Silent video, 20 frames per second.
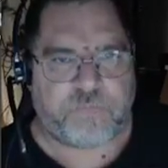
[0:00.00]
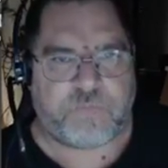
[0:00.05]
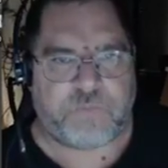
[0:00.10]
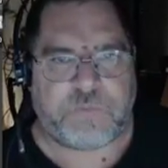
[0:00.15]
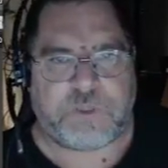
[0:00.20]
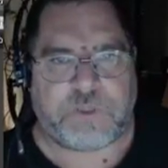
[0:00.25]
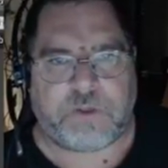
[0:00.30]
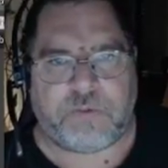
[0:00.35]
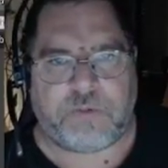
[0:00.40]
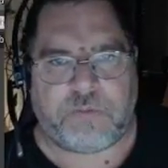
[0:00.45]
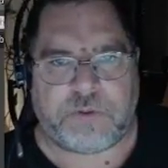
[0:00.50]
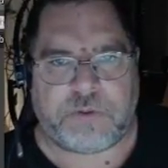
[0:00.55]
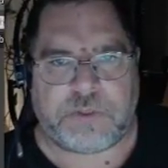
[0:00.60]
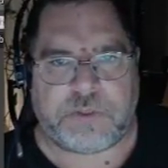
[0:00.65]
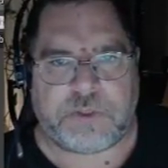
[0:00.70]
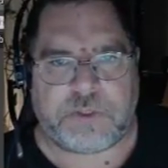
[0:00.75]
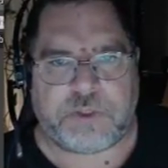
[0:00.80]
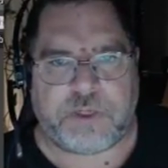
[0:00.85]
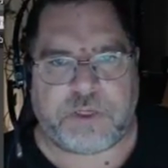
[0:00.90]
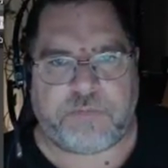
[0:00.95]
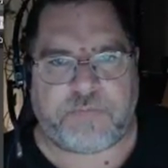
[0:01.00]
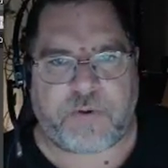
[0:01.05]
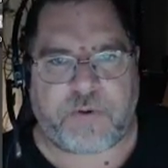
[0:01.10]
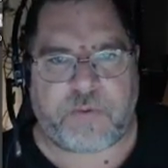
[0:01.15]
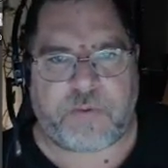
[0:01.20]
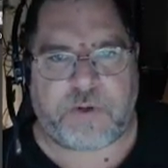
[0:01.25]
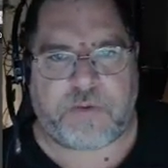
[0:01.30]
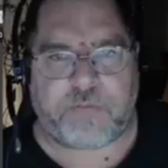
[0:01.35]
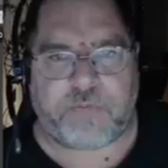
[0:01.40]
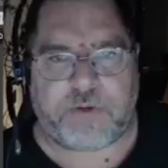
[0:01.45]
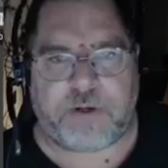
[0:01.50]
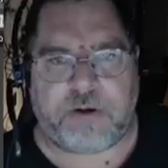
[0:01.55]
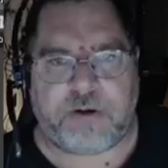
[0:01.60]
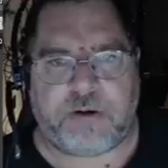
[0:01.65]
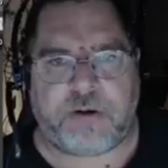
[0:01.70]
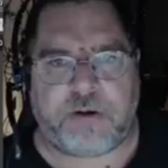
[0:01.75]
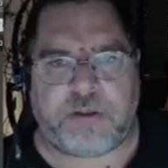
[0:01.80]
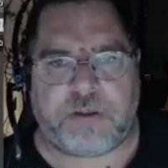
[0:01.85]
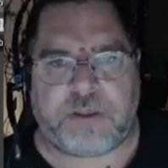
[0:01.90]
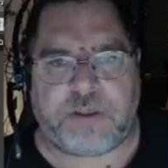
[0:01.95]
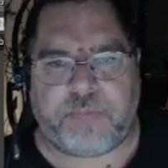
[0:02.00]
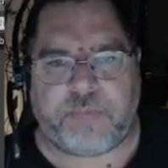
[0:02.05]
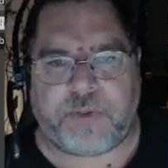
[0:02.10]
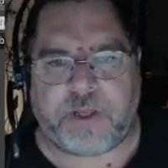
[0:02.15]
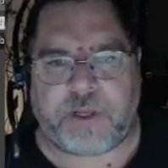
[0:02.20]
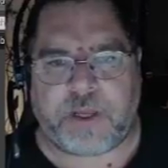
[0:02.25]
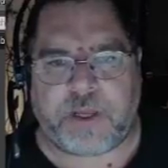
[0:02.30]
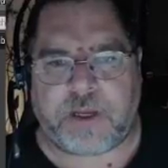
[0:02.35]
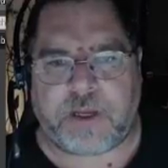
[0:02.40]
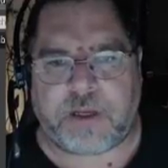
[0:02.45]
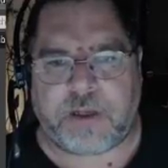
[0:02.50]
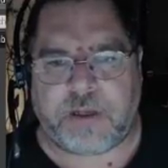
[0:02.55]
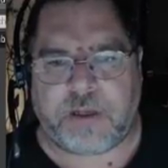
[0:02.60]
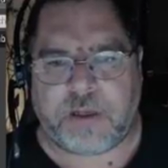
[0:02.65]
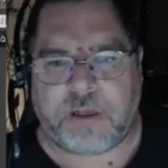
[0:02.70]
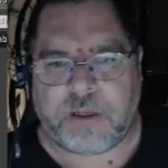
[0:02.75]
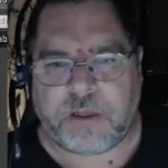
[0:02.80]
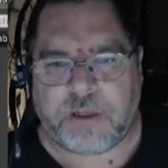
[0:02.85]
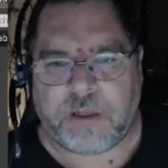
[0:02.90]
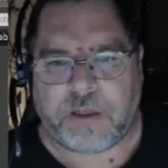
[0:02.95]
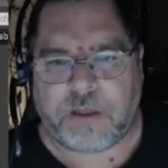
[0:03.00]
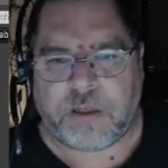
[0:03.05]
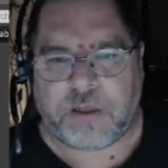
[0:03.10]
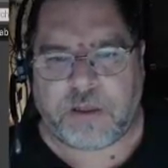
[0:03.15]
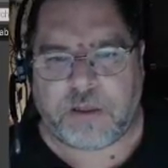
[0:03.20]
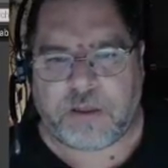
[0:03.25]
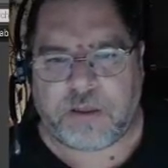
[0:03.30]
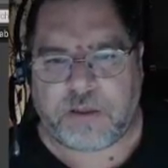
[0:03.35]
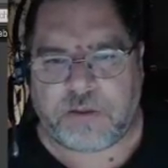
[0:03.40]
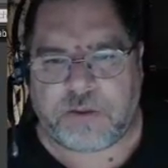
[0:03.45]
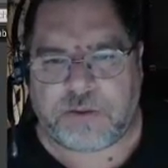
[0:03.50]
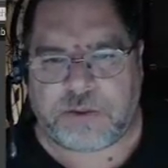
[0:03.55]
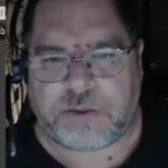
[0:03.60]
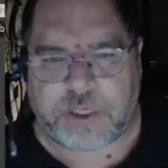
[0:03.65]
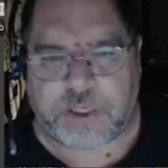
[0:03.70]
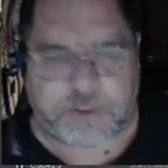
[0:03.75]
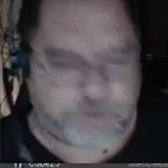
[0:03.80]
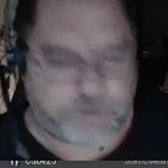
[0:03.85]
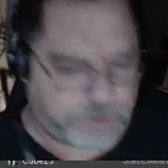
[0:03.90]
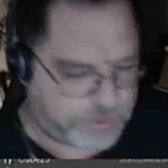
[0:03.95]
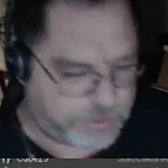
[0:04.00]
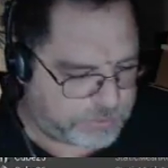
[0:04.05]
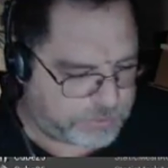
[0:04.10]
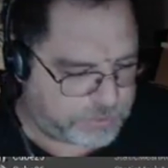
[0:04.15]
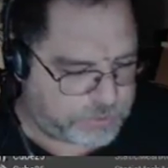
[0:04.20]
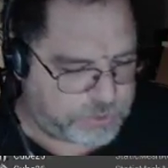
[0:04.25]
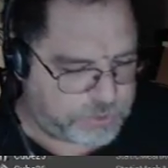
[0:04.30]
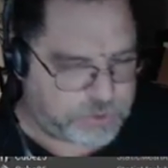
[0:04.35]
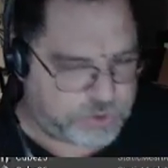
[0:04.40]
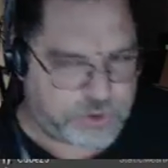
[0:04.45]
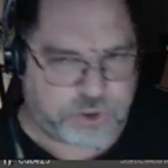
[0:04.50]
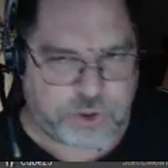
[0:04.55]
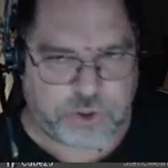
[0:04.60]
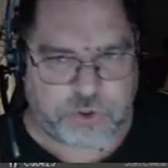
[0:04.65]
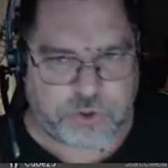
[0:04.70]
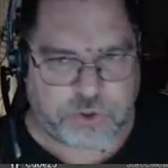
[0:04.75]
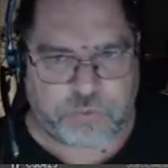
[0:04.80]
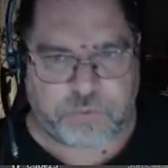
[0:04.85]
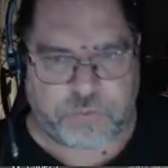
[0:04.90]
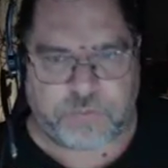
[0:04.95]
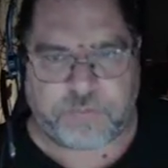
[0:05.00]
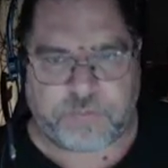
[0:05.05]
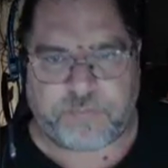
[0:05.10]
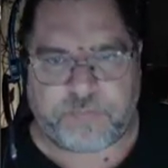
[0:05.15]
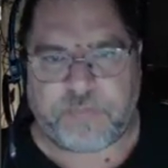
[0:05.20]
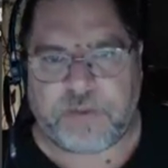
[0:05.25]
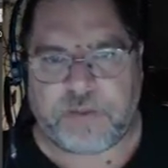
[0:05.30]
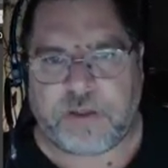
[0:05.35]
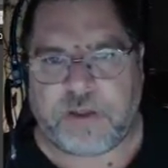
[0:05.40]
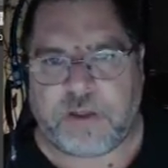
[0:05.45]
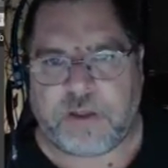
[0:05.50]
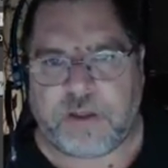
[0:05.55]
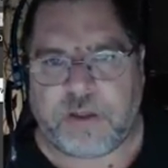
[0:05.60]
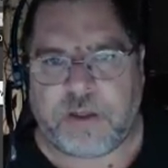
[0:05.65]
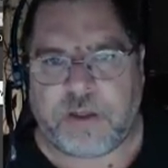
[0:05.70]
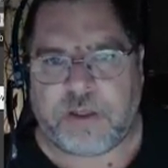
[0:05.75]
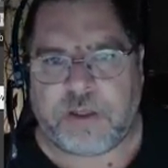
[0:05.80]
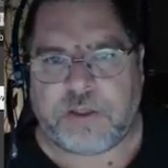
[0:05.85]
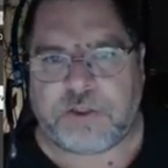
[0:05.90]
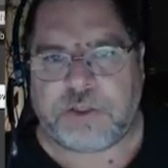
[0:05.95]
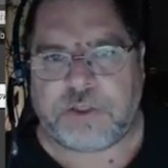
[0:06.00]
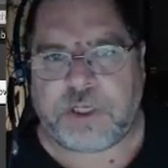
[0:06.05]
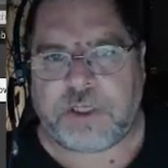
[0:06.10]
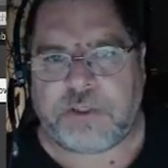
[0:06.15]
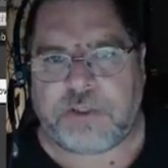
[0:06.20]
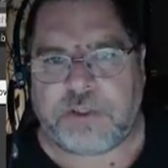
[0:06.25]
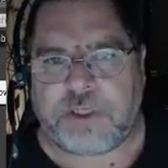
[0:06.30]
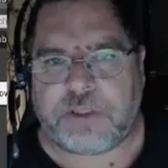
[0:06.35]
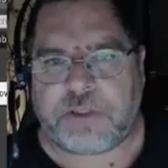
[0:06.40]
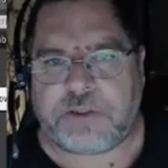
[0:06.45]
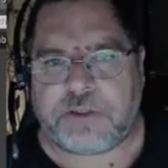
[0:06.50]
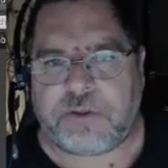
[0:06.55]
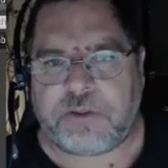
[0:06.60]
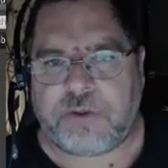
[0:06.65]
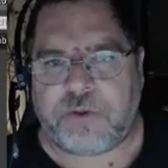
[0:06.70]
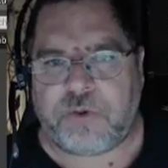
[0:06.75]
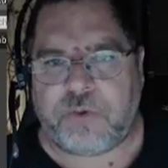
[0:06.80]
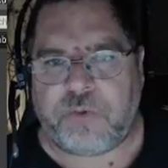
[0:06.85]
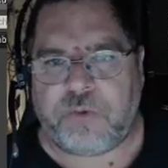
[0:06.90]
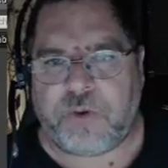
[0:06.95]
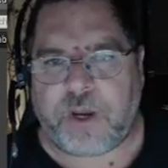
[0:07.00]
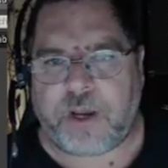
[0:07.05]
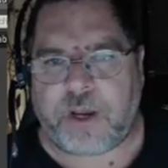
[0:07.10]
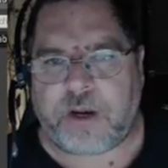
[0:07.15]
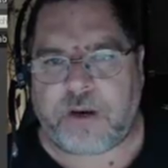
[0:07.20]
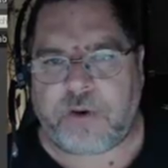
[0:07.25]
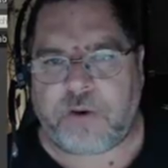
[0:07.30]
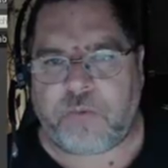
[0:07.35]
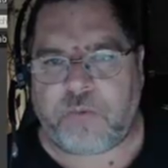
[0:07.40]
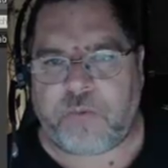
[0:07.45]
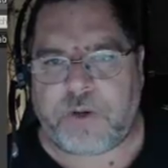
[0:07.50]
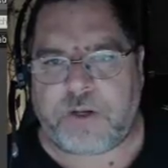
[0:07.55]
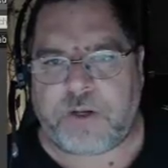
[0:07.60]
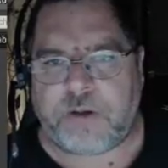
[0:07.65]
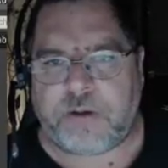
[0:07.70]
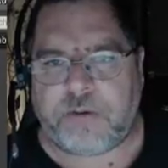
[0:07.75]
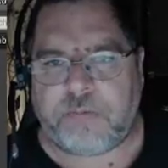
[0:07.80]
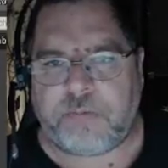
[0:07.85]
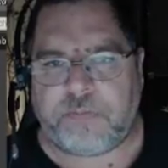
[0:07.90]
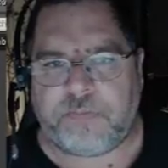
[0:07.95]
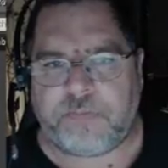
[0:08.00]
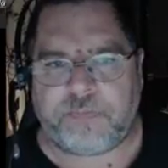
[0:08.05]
So essentially, if I went over here and did play, change this to 2, change this to new editor window,